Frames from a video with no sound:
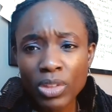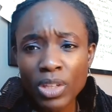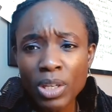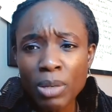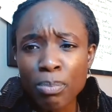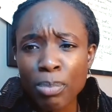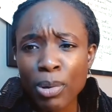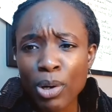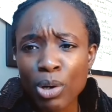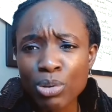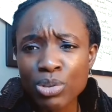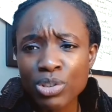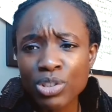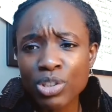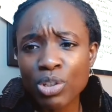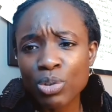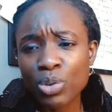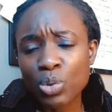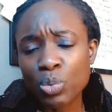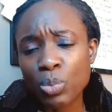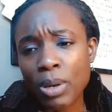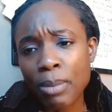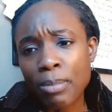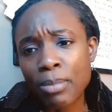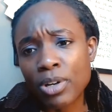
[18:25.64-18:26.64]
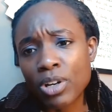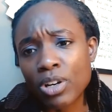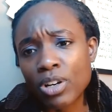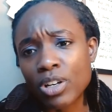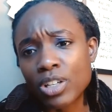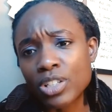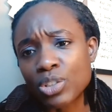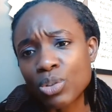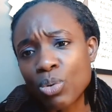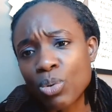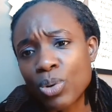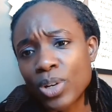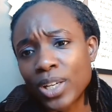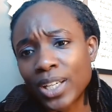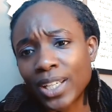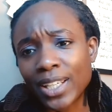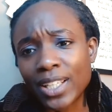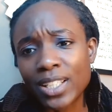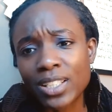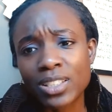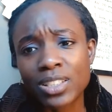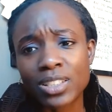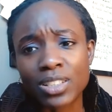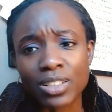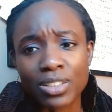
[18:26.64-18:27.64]
Post those webinars on
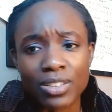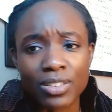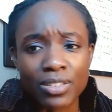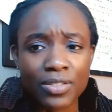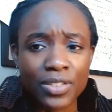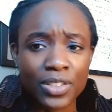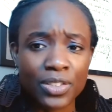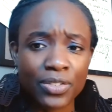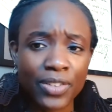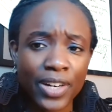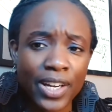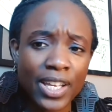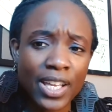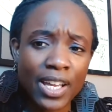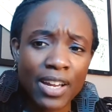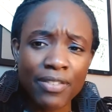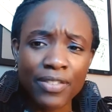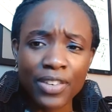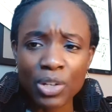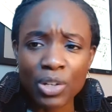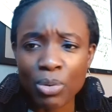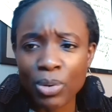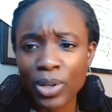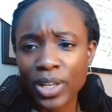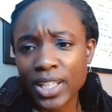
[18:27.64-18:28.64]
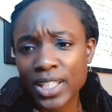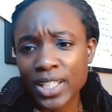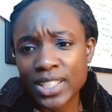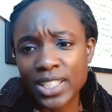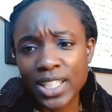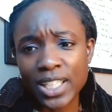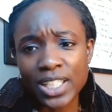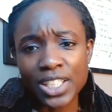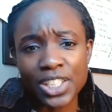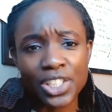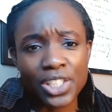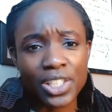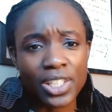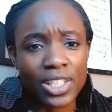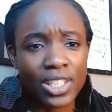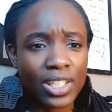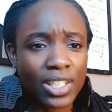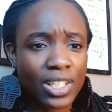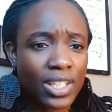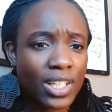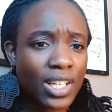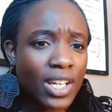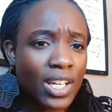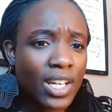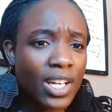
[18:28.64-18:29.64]
listservs, right? Every
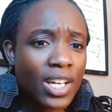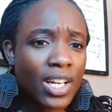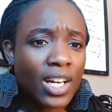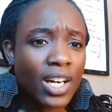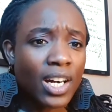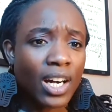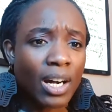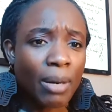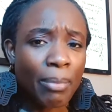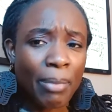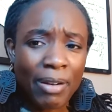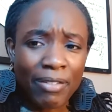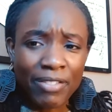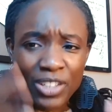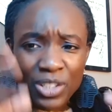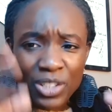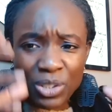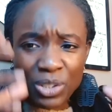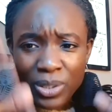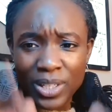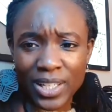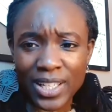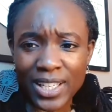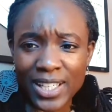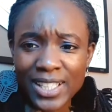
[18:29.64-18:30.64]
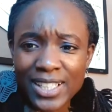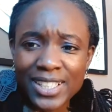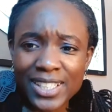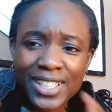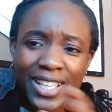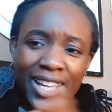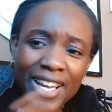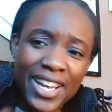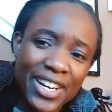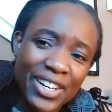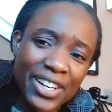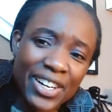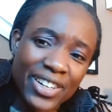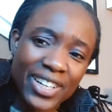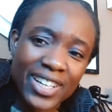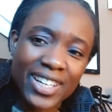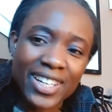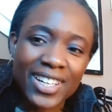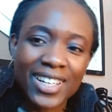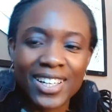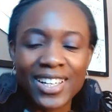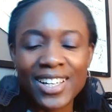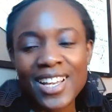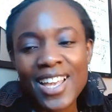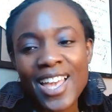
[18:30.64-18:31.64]
organization, every sort of niche
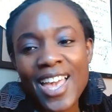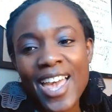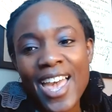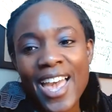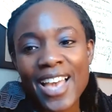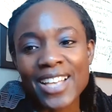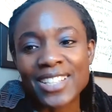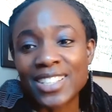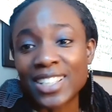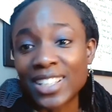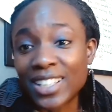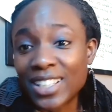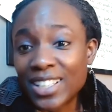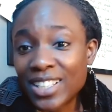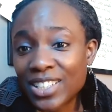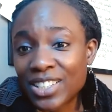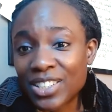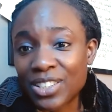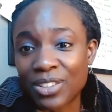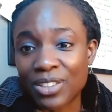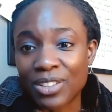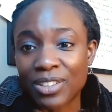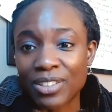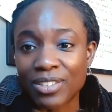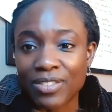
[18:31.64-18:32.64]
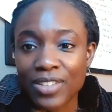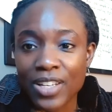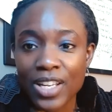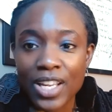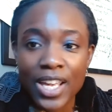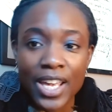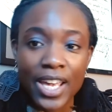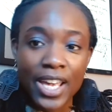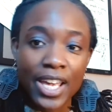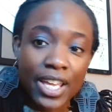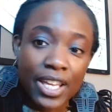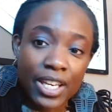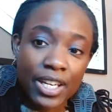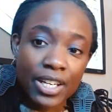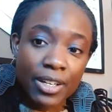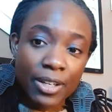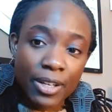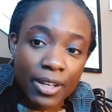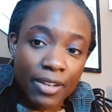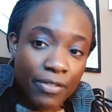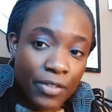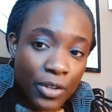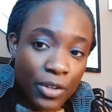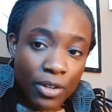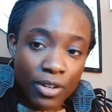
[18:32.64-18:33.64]
area has a listserv. And
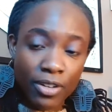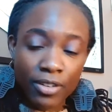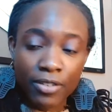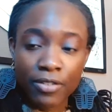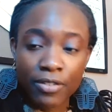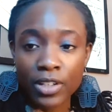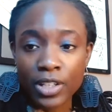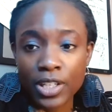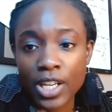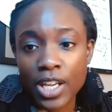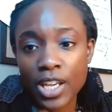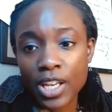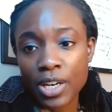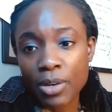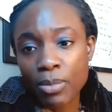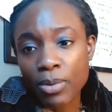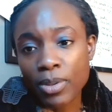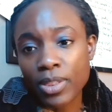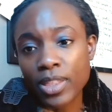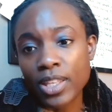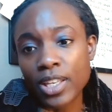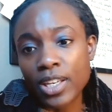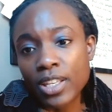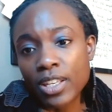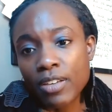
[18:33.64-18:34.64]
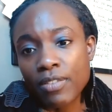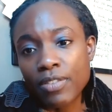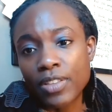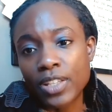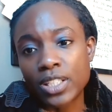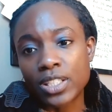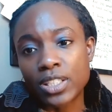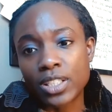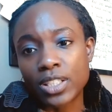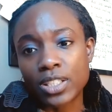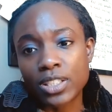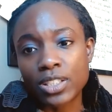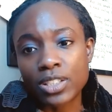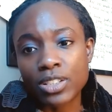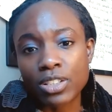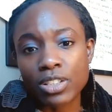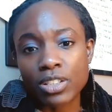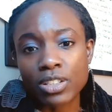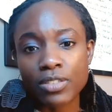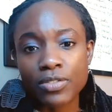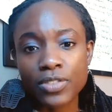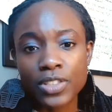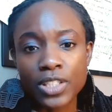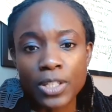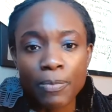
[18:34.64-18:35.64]
if you're affiliated with any of these
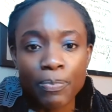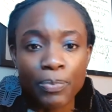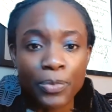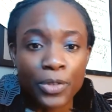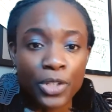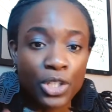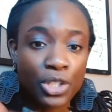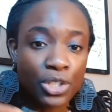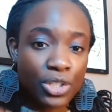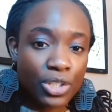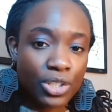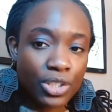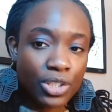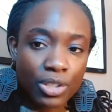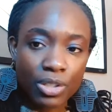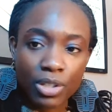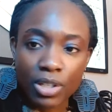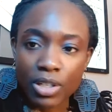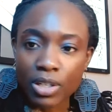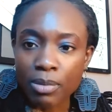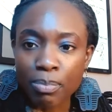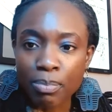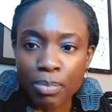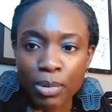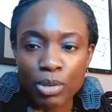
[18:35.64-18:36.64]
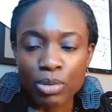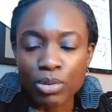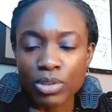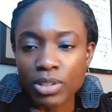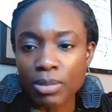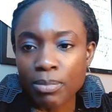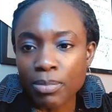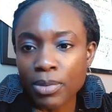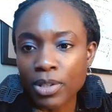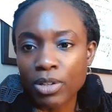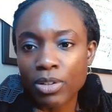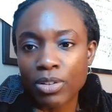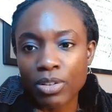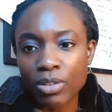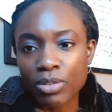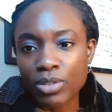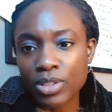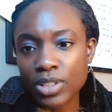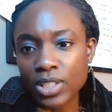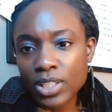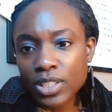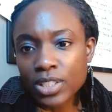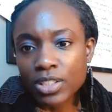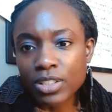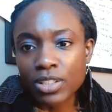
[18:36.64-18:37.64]
listservs, you're just going to post something on those
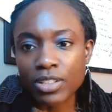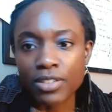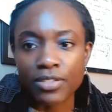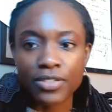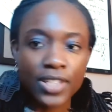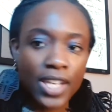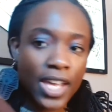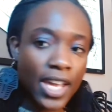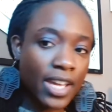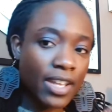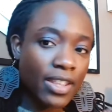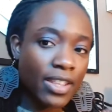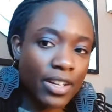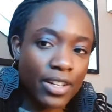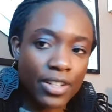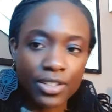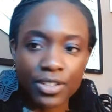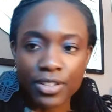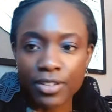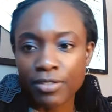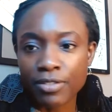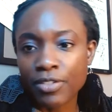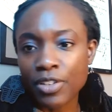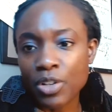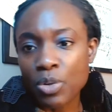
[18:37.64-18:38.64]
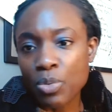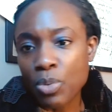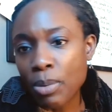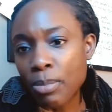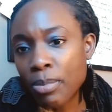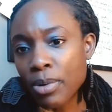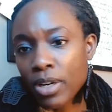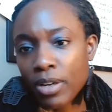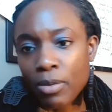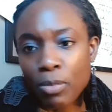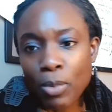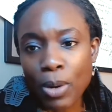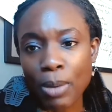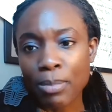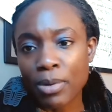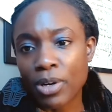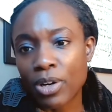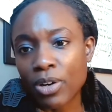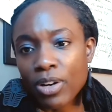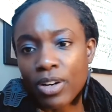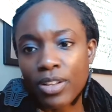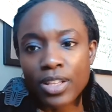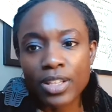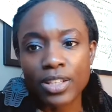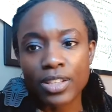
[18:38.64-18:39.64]
listservs. Hey, here's a free
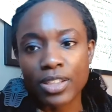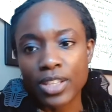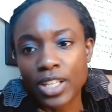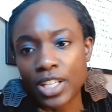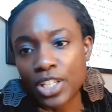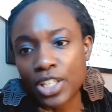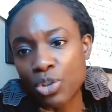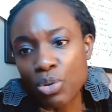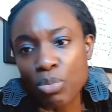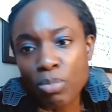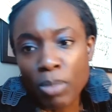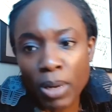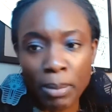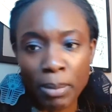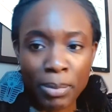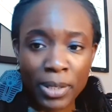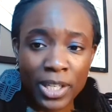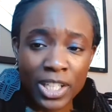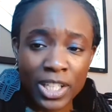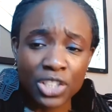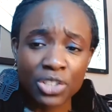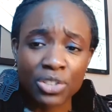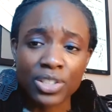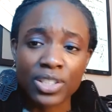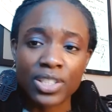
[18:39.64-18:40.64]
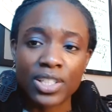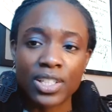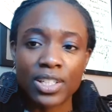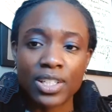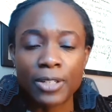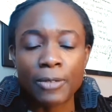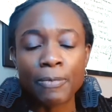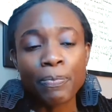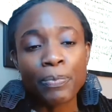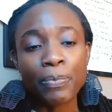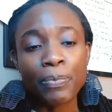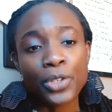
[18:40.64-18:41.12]
webinar that you might be interested in.